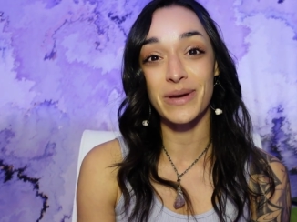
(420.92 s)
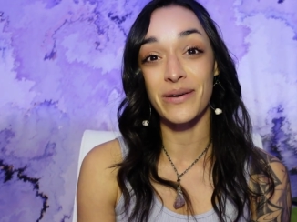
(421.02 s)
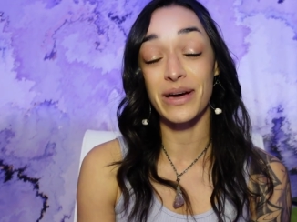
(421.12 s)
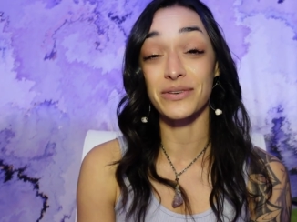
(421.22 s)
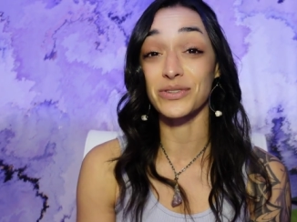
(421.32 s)

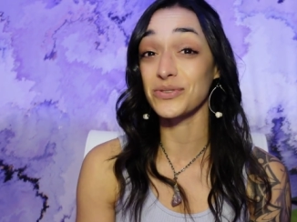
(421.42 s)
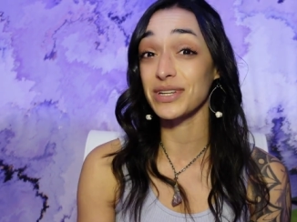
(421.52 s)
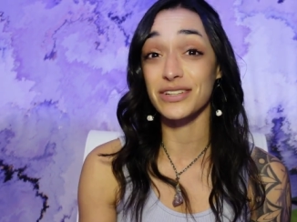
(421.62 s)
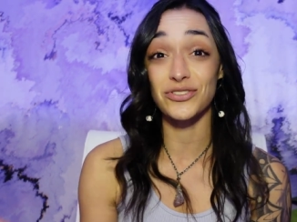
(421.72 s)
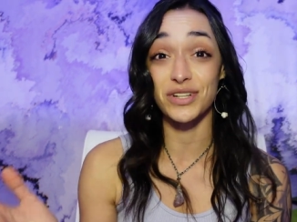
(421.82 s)
about how you
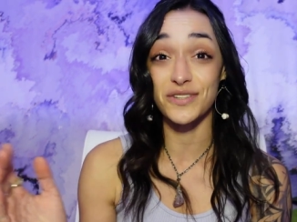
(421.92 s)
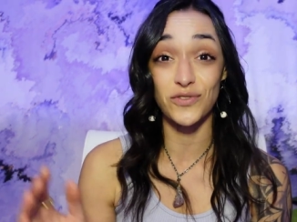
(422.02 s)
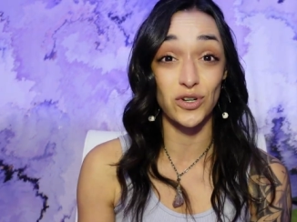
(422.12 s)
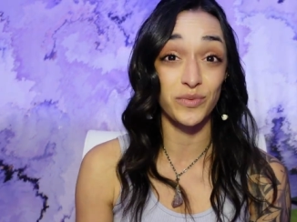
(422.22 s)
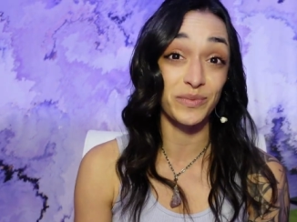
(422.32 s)
can
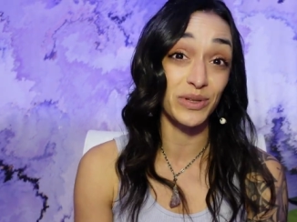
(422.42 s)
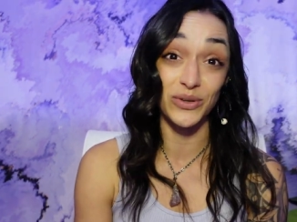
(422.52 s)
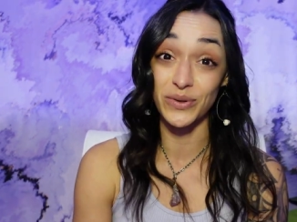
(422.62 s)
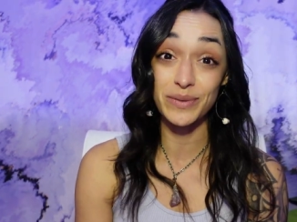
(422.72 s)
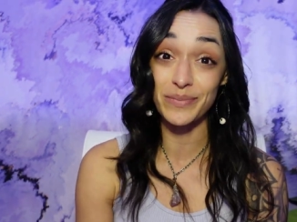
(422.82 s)
transform
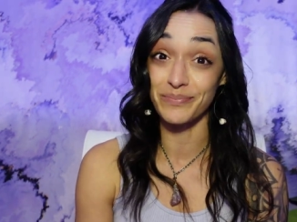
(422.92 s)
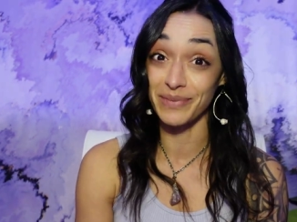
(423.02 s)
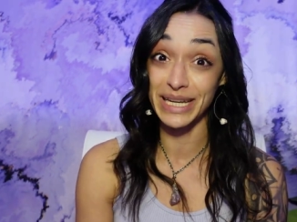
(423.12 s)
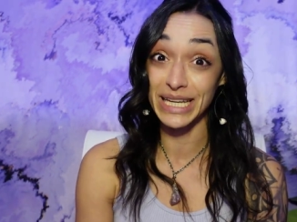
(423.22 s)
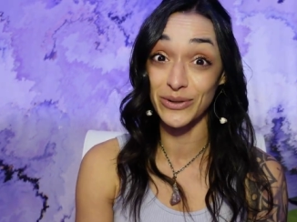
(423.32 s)
your
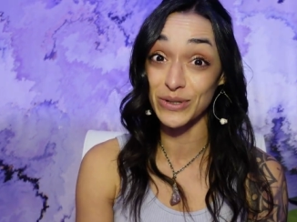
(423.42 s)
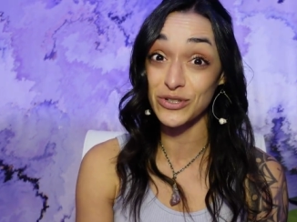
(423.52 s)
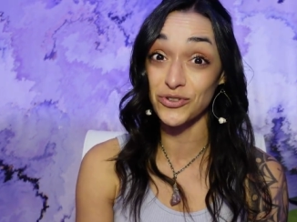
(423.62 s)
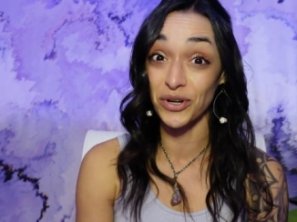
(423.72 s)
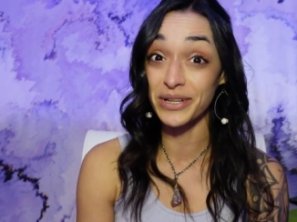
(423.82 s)
mini
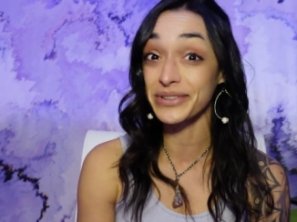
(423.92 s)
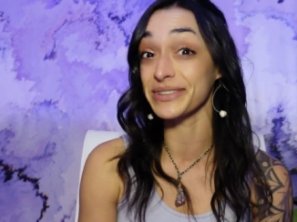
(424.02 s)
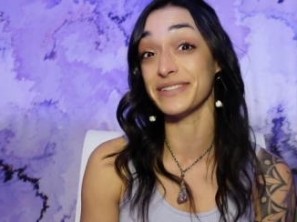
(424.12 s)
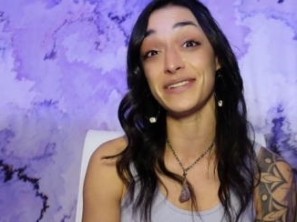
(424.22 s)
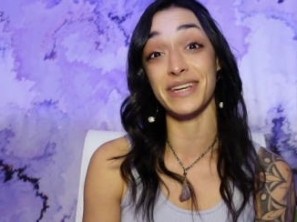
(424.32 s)
horse trailer
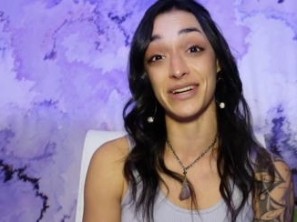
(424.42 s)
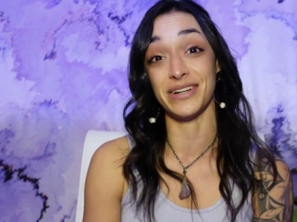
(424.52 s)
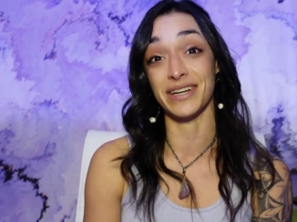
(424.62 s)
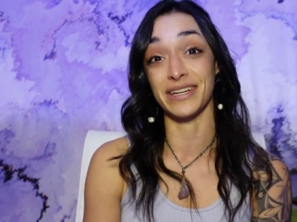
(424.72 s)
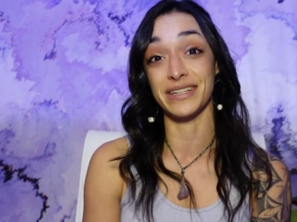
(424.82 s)
living
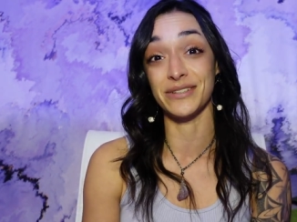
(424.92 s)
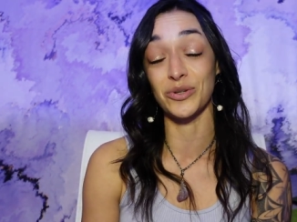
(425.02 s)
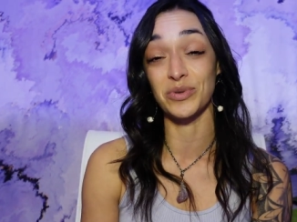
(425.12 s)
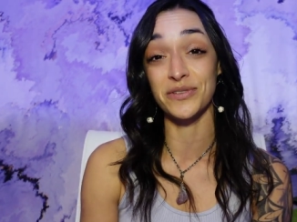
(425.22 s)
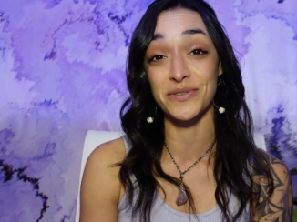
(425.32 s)
area
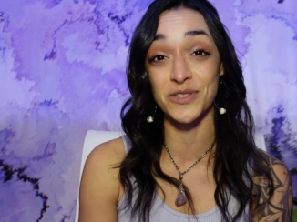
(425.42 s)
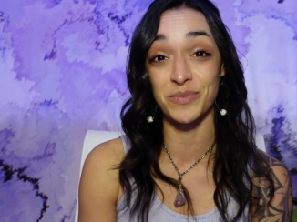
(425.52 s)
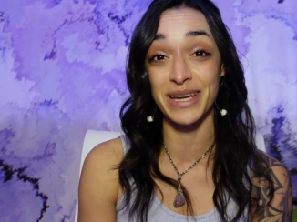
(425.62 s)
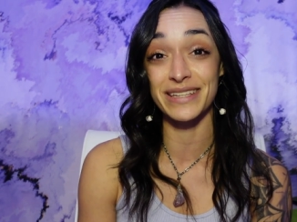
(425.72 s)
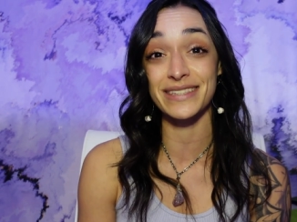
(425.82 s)
into a beautiful
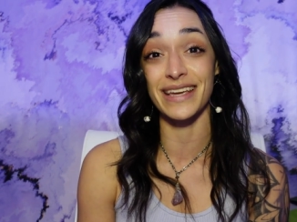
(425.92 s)
space.